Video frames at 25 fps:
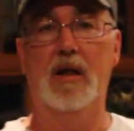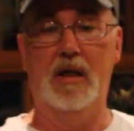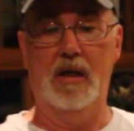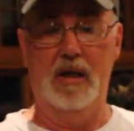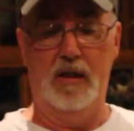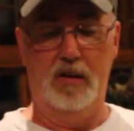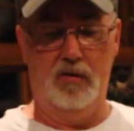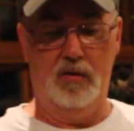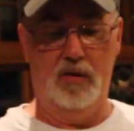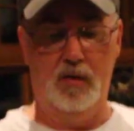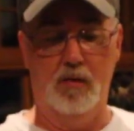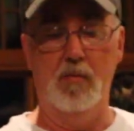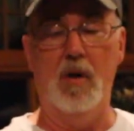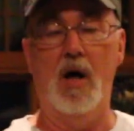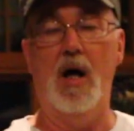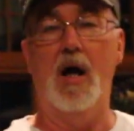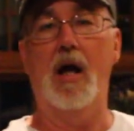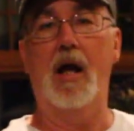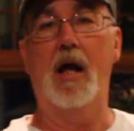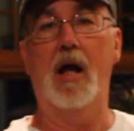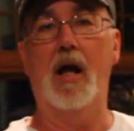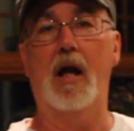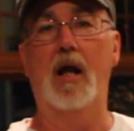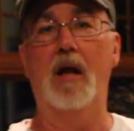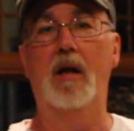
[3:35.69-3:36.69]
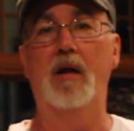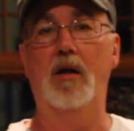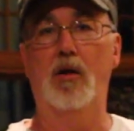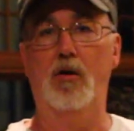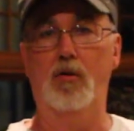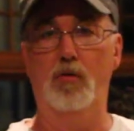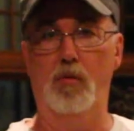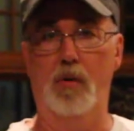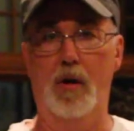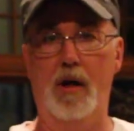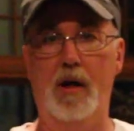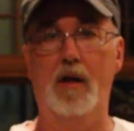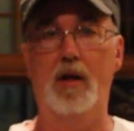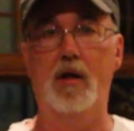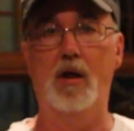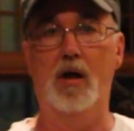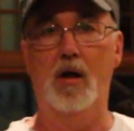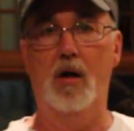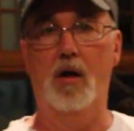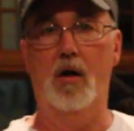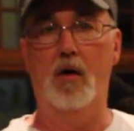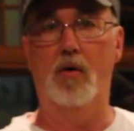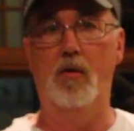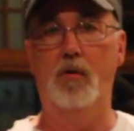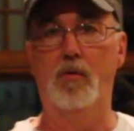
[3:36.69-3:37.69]
is in my hand, it's ready to
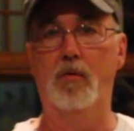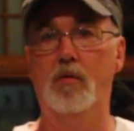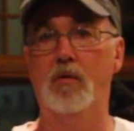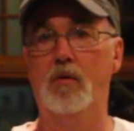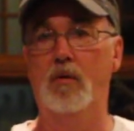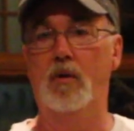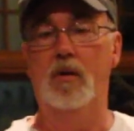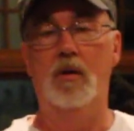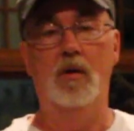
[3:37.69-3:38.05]
go.